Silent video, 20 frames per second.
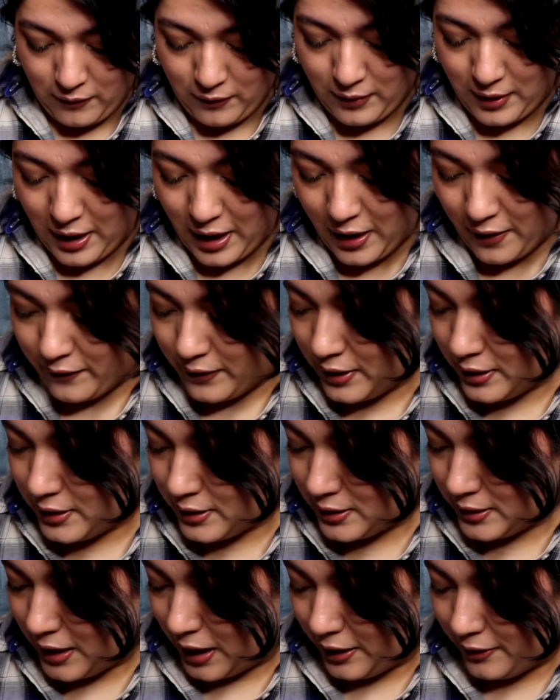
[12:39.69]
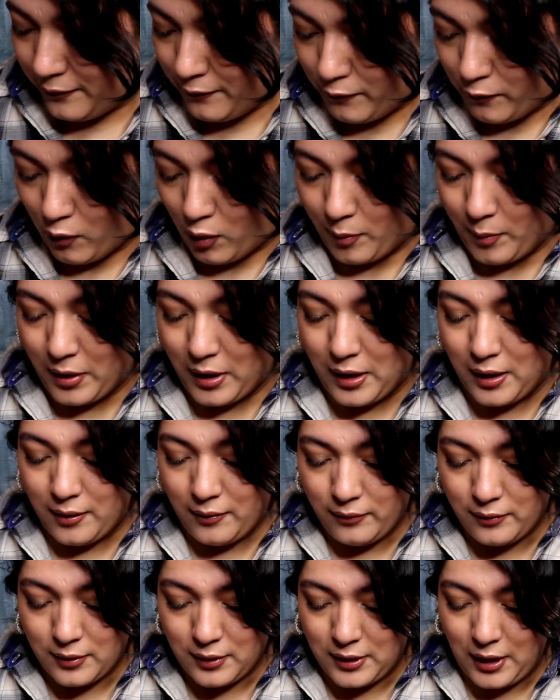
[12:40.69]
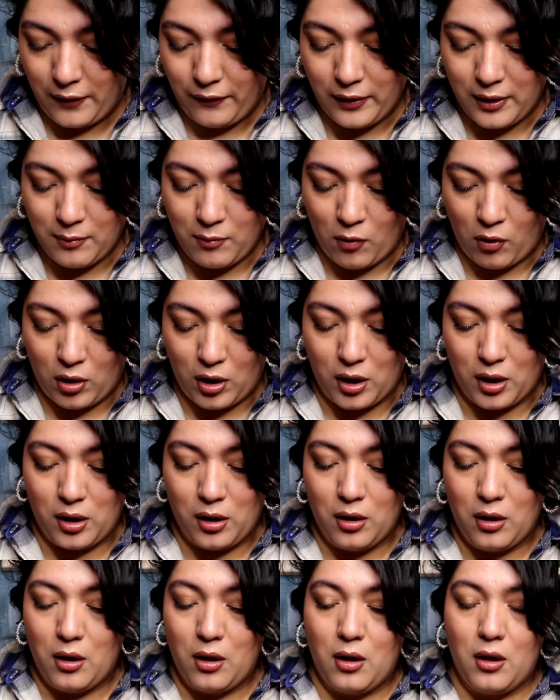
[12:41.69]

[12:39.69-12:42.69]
they have this satin formula, definitely more